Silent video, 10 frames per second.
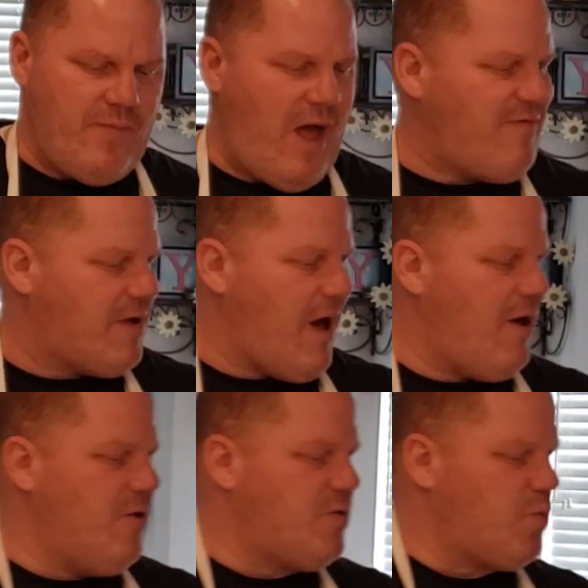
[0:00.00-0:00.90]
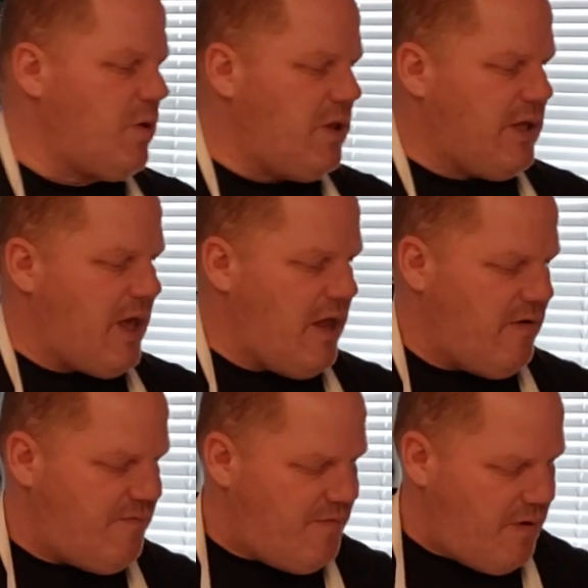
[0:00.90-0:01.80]
Avocado is really kind
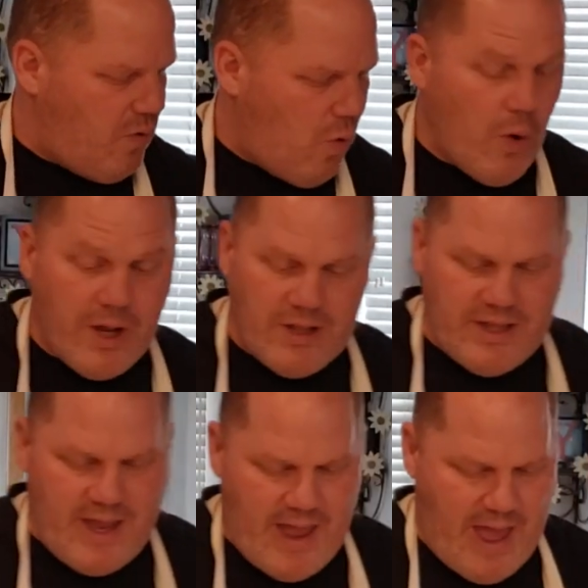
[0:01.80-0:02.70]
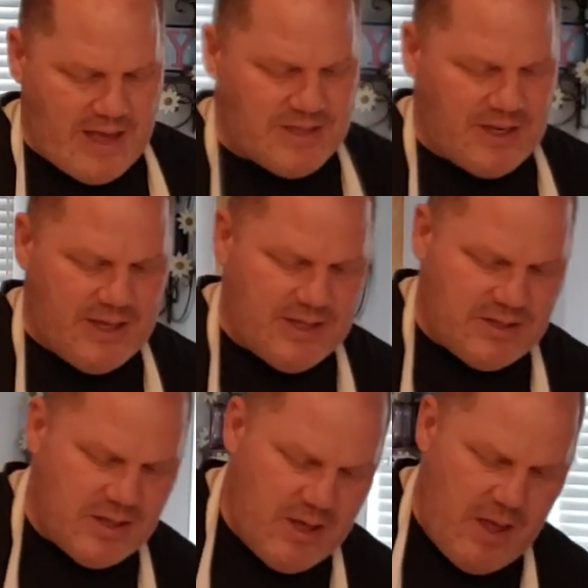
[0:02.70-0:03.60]
of oily as it is,